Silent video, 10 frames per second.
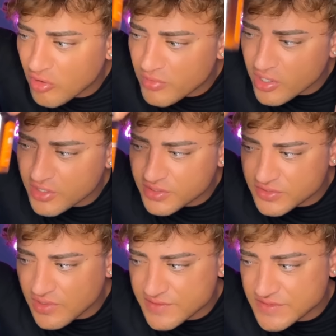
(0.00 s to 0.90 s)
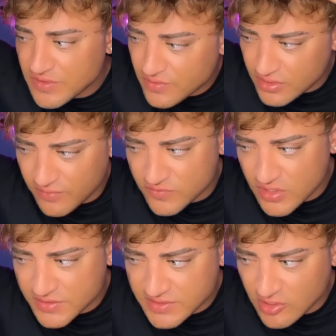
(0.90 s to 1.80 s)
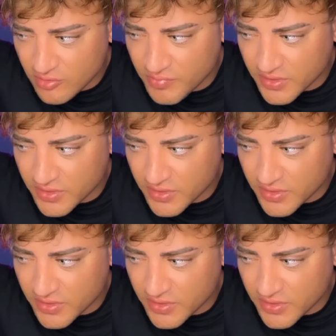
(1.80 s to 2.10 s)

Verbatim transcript: Oh my god, do you guys know that I have dry scalp?